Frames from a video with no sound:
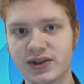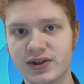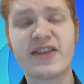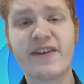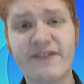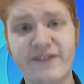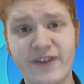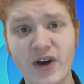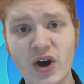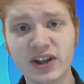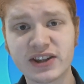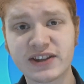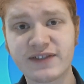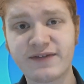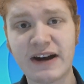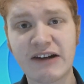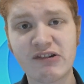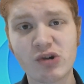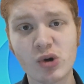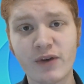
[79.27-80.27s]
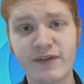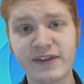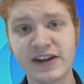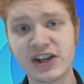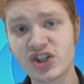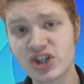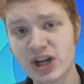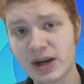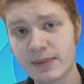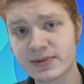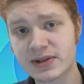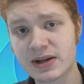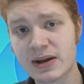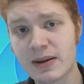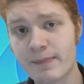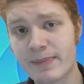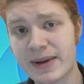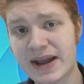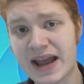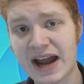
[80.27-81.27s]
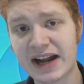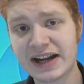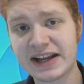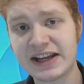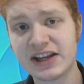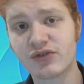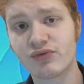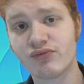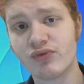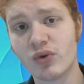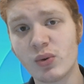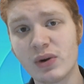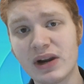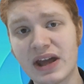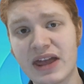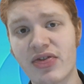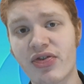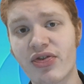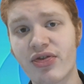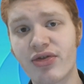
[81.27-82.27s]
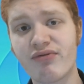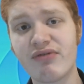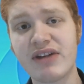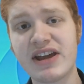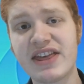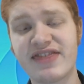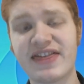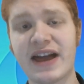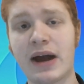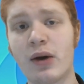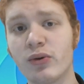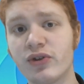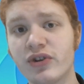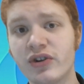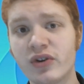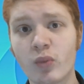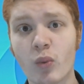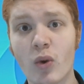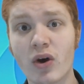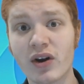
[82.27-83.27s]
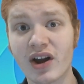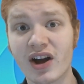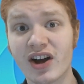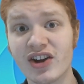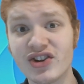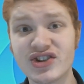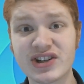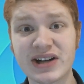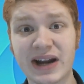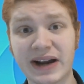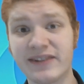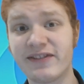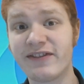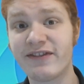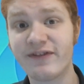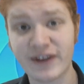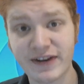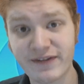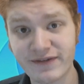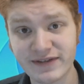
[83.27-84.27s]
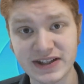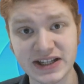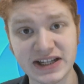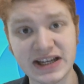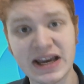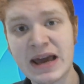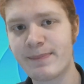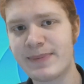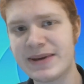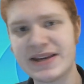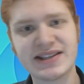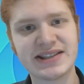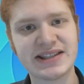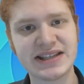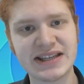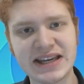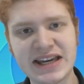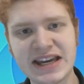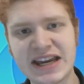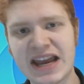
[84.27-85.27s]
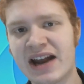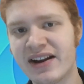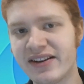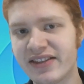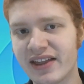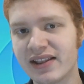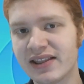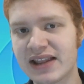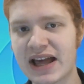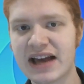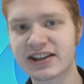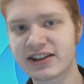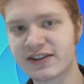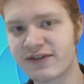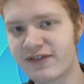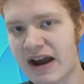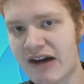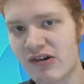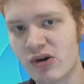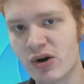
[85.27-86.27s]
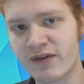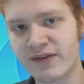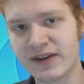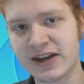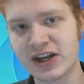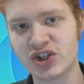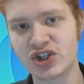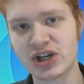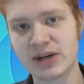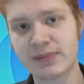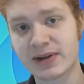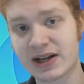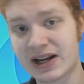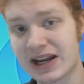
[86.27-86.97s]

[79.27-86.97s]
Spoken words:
The first pharaoh of Egypt began his rule in 3150 BCE, and the last pharaoh of Egypt,